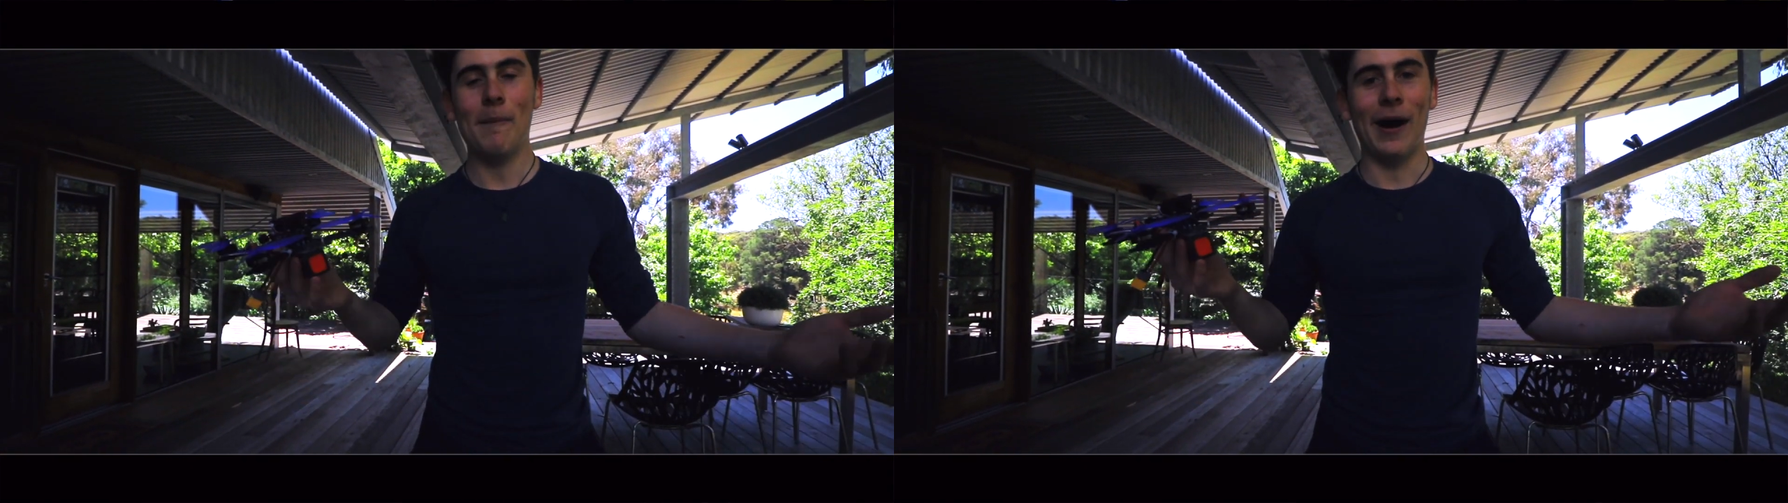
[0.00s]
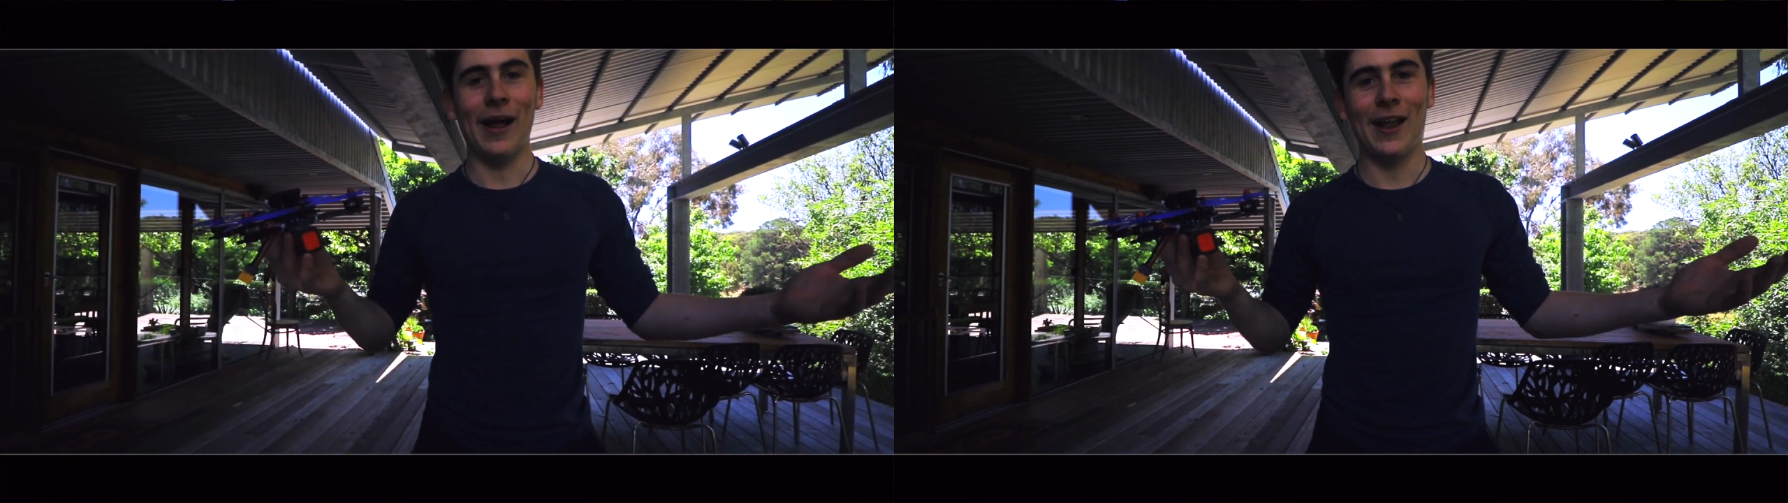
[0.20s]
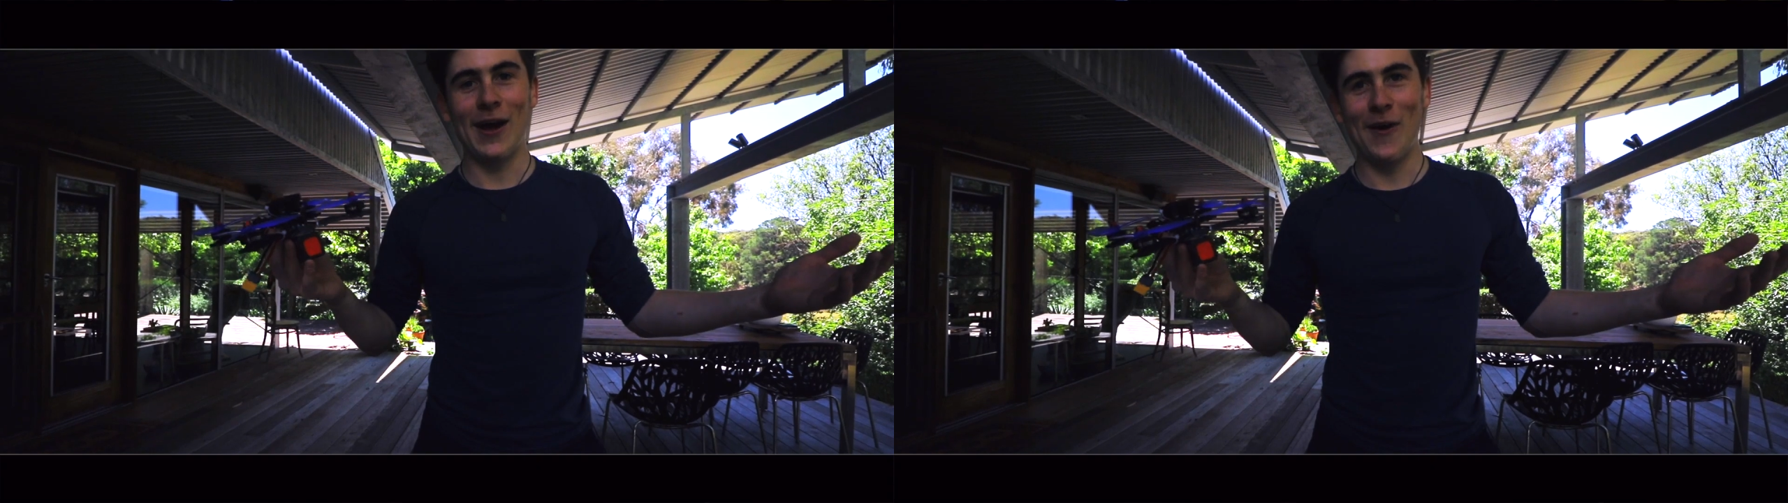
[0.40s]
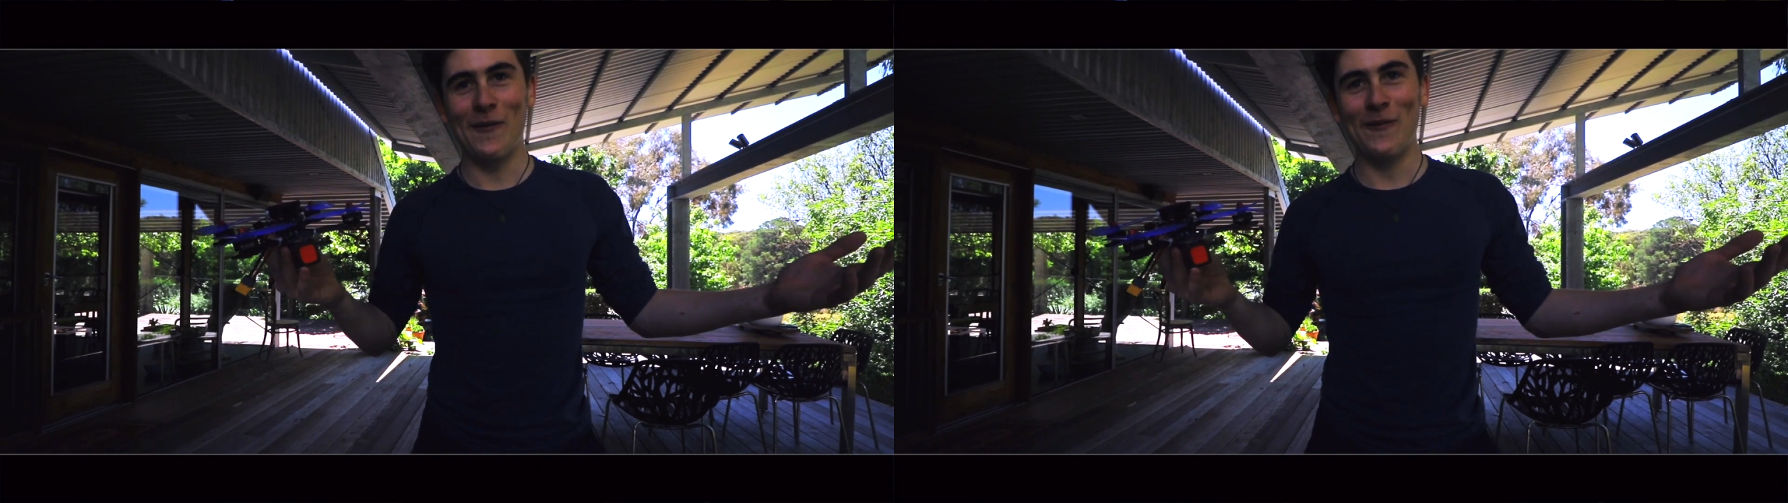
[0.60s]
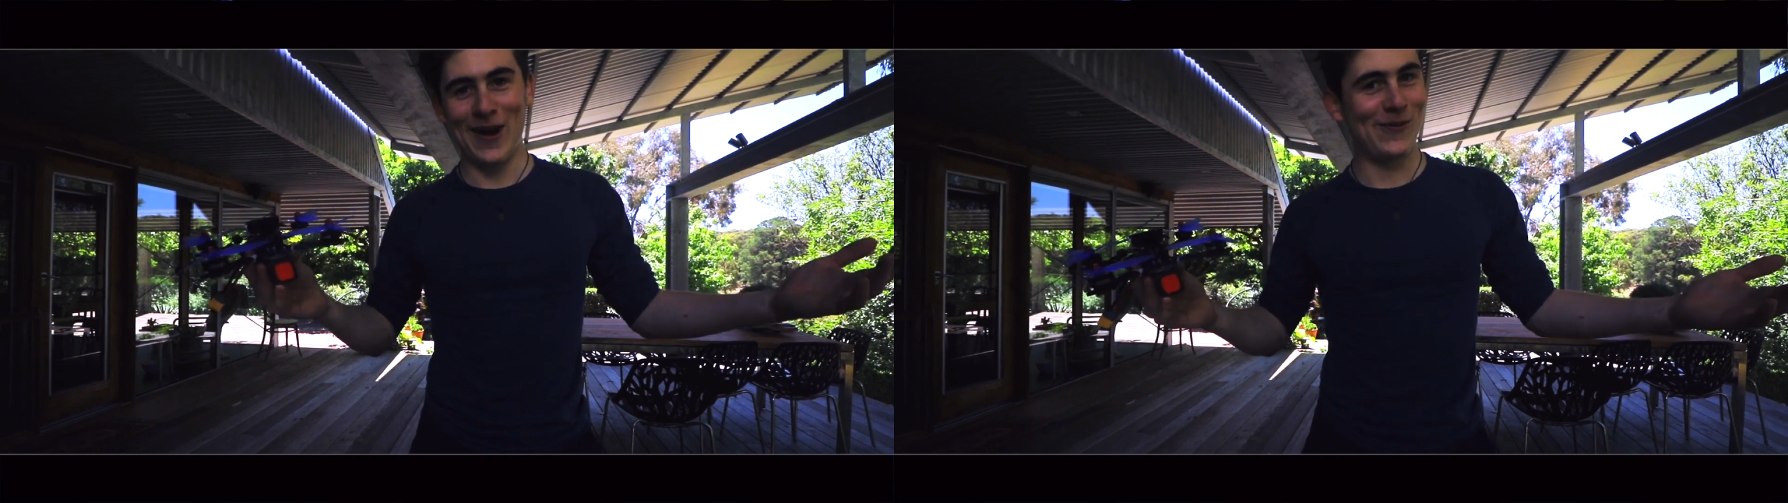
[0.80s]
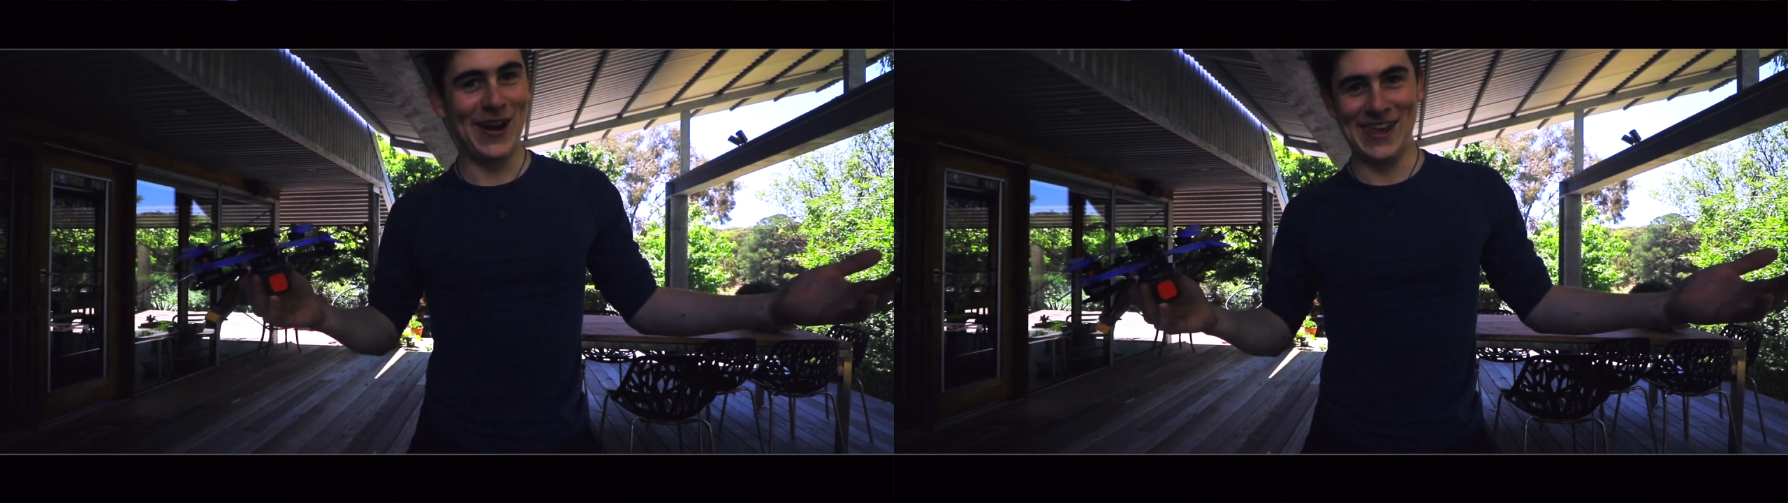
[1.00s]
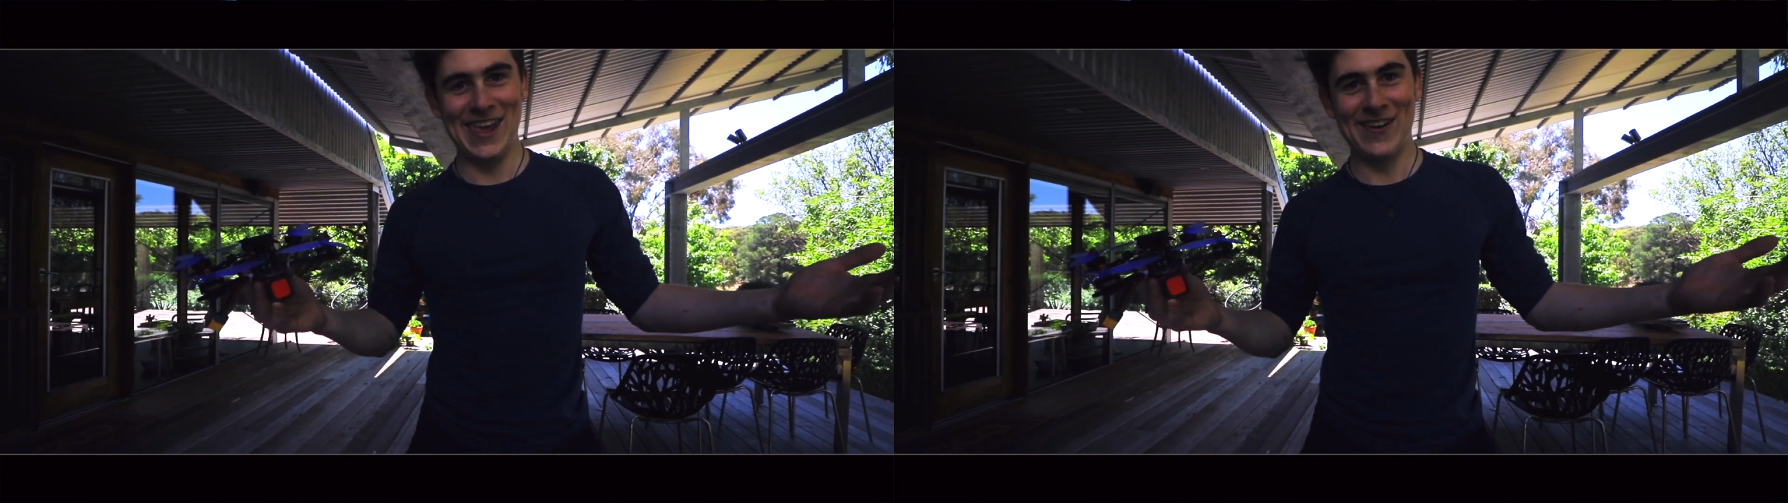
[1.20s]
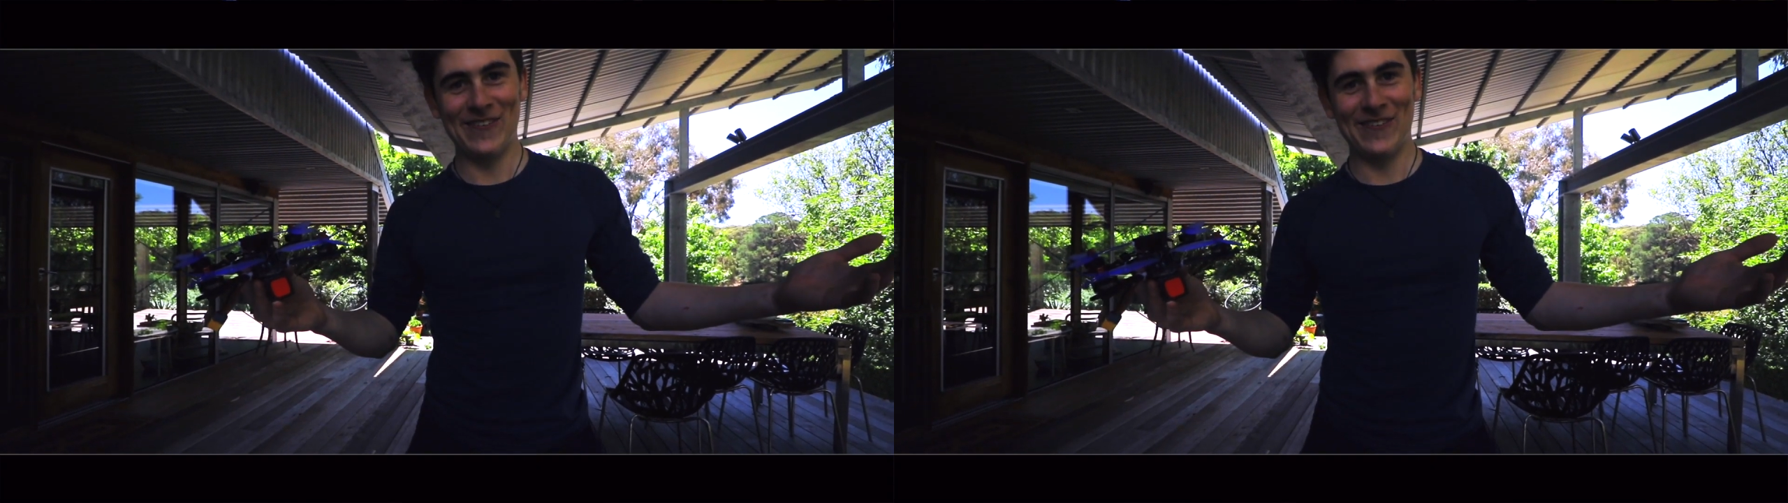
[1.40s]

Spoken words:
but we're ready.